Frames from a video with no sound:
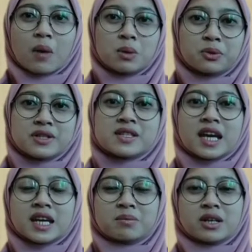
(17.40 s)
I will
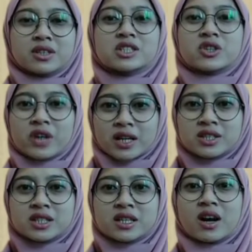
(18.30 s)
present about the
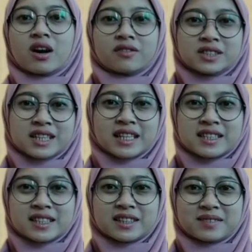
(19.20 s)
introduction of the
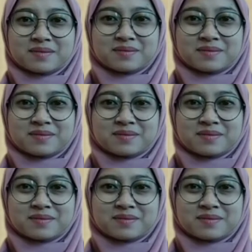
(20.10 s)
title.